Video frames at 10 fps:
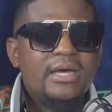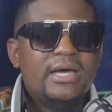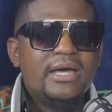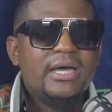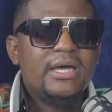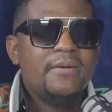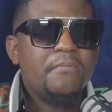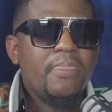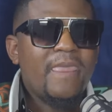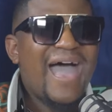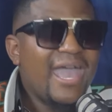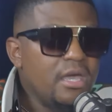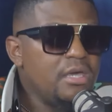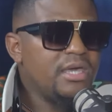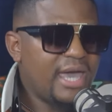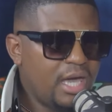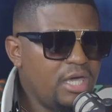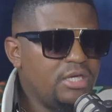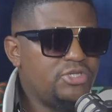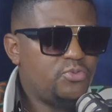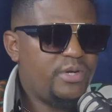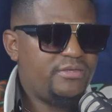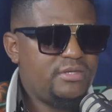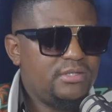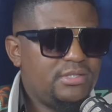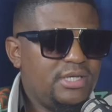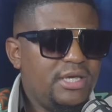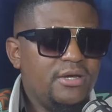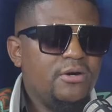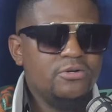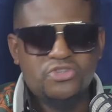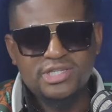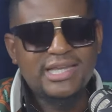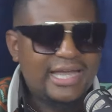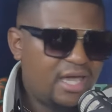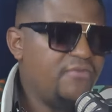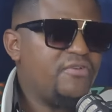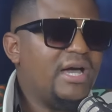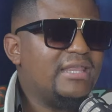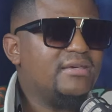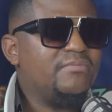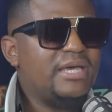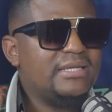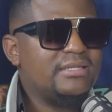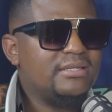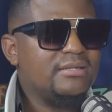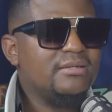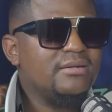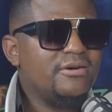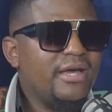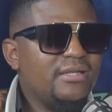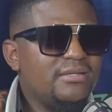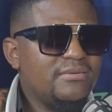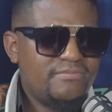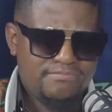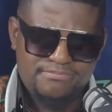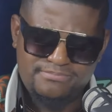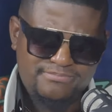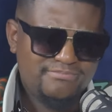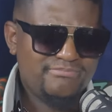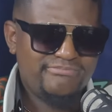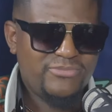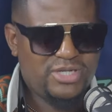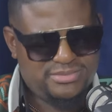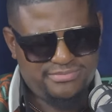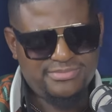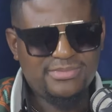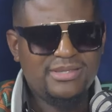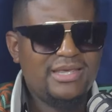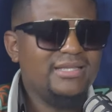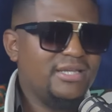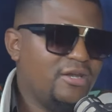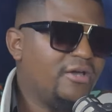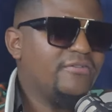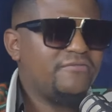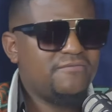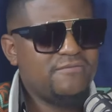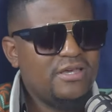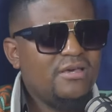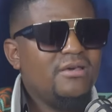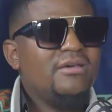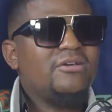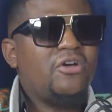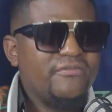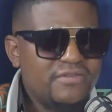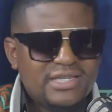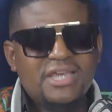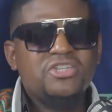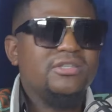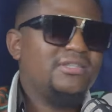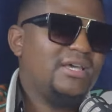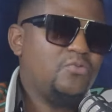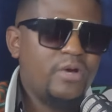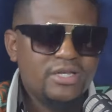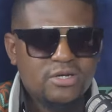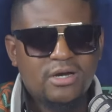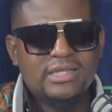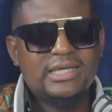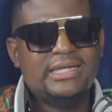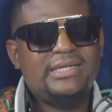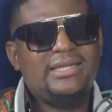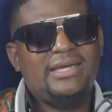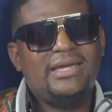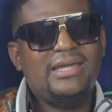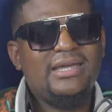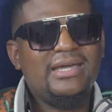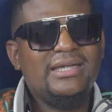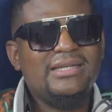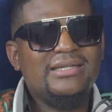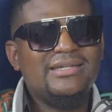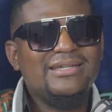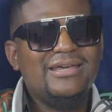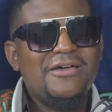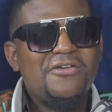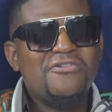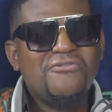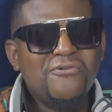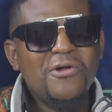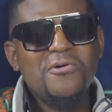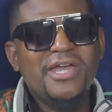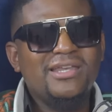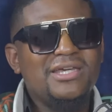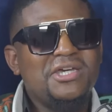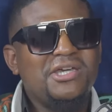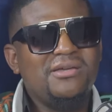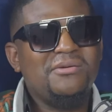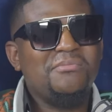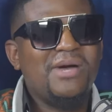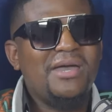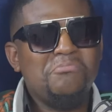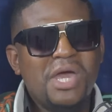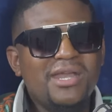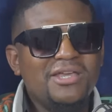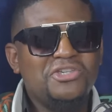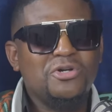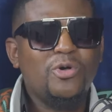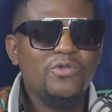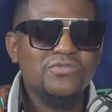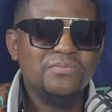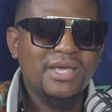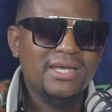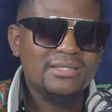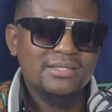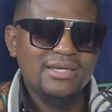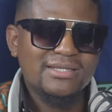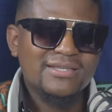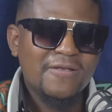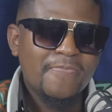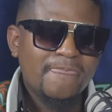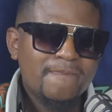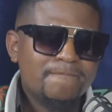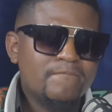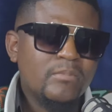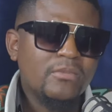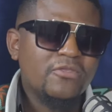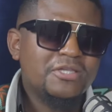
I engage with the CEO just like every other person, right? Well, there's a lot of conversations that went on that day, and the following day my manager calls me and says, the